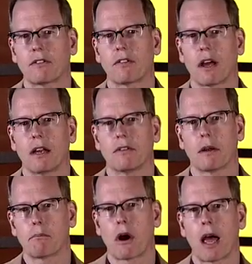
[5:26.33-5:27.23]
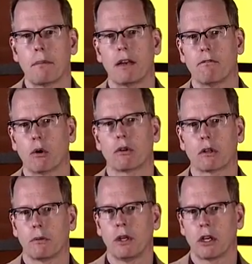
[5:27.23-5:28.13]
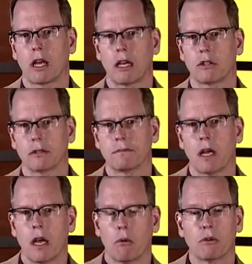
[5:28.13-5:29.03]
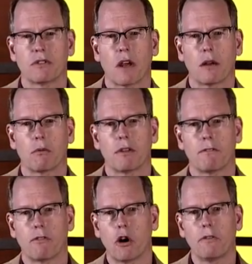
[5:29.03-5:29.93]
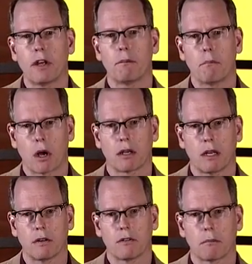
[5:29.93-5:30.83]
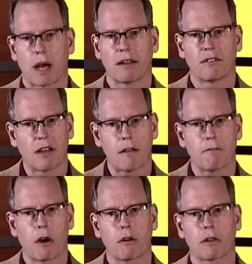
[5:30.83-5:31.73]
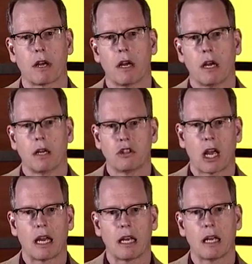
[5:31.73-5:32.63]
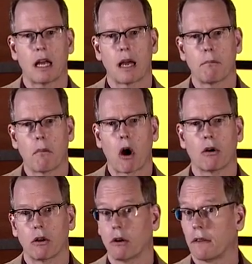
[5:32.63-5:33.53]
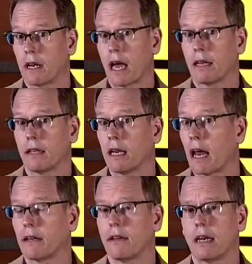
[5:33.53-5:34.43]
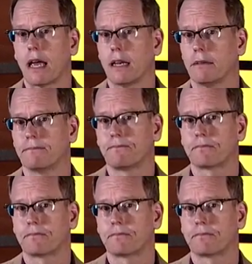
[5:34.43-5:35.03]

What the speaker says: studies on primate vocal communication was done with vervet monkeys by Seyfarth, Cheney, and Marlar in 1980.